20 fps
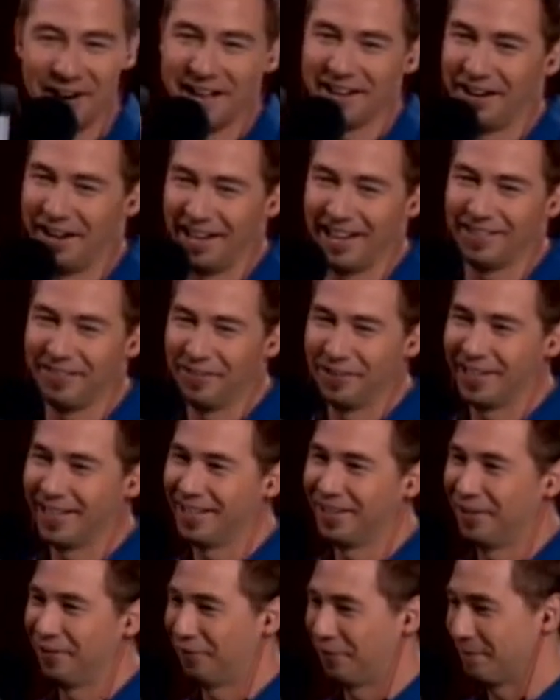don't, don't want to
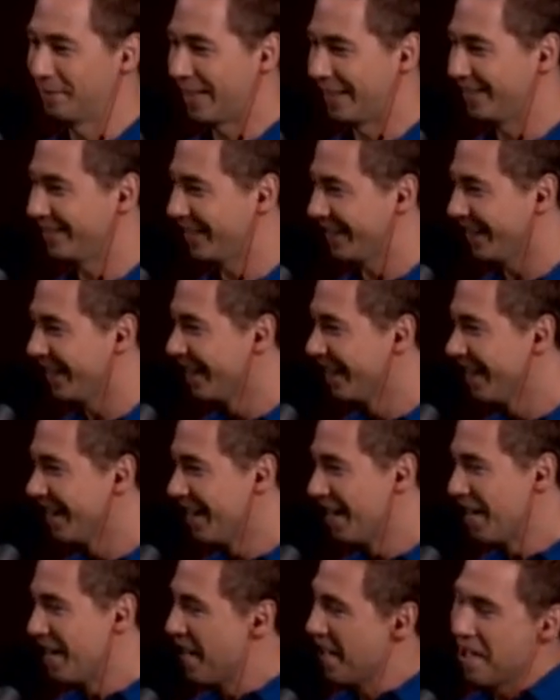hear it from Kinsey. I don't want to
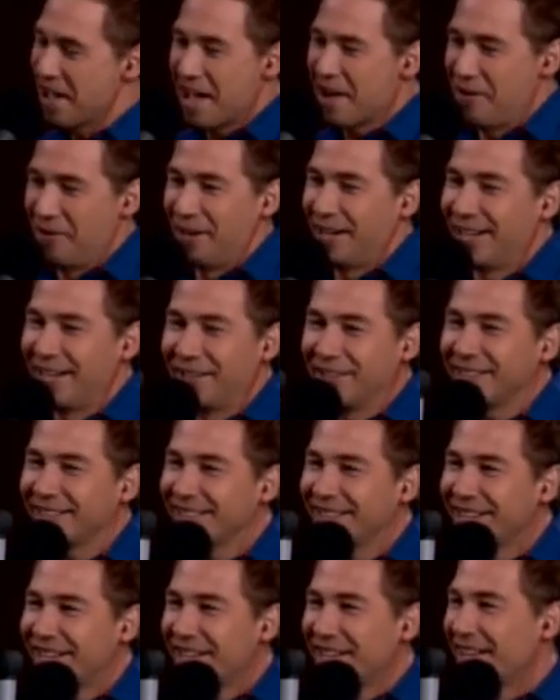hear it. I don't want to hear it.
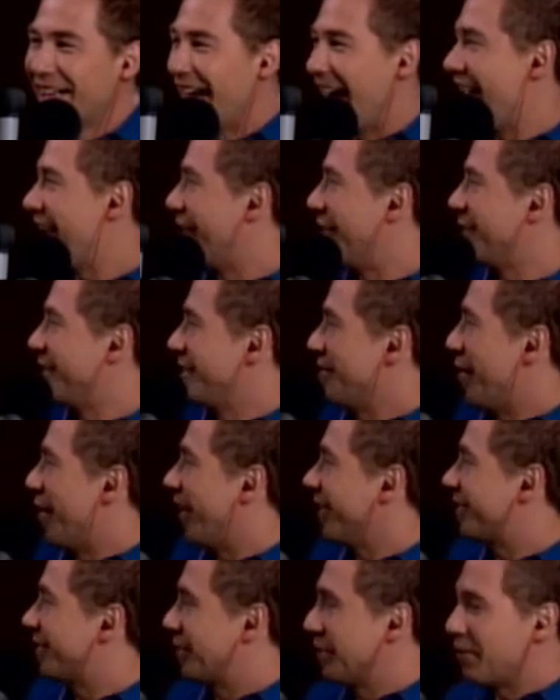I already know
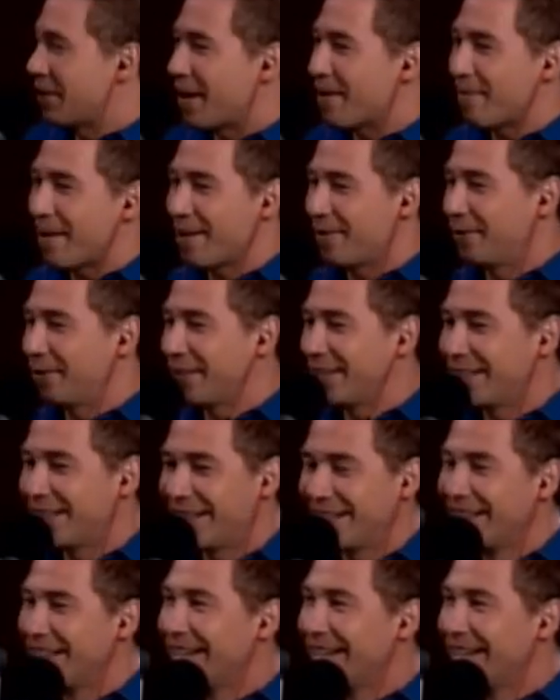I screwed up. I don't need it. so